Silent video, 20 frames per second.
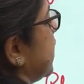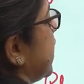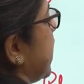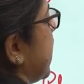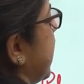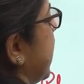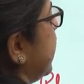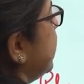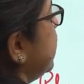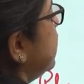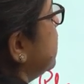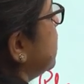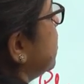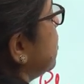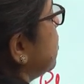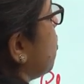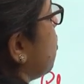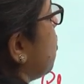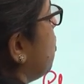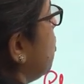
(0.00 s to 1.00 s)
and
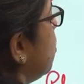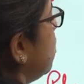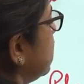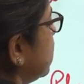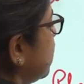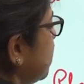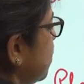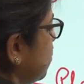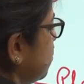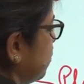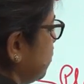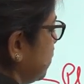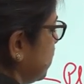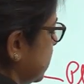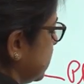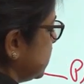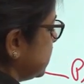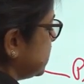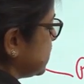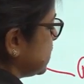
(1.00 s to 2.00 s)
all the
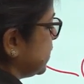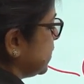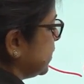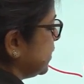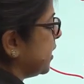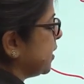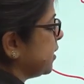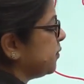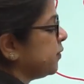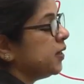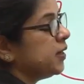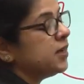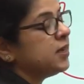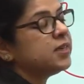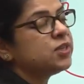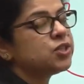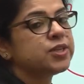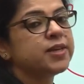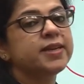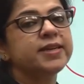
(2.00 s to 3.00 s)
nutrients that were
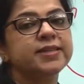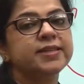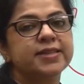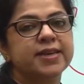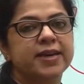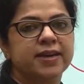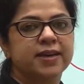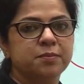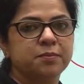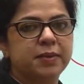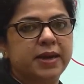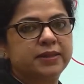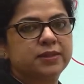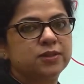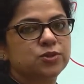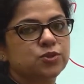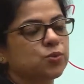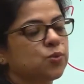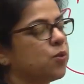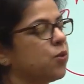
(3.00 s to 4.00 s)
initially taken by
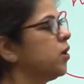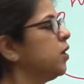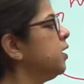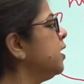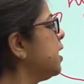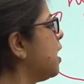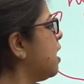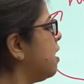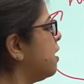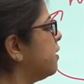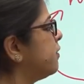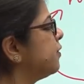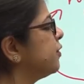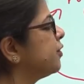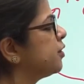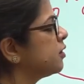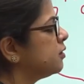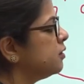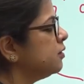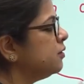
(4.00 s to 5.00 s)
the soil are
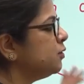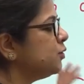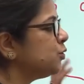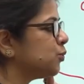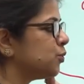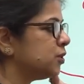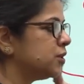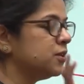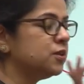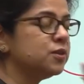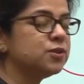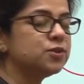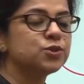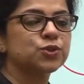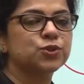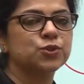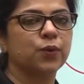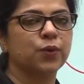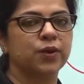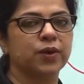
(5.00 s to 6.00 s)
returned to the
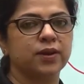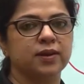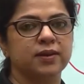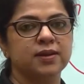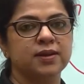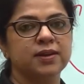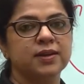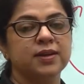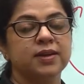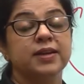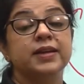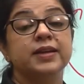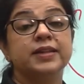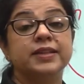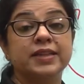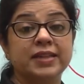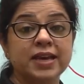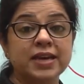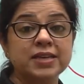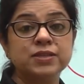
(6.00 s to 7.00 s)
soil.
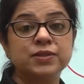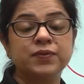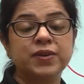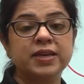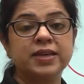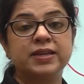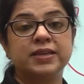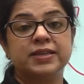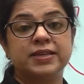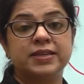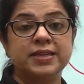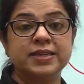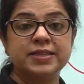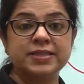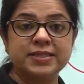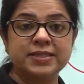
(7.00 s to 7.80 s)
Thus, we can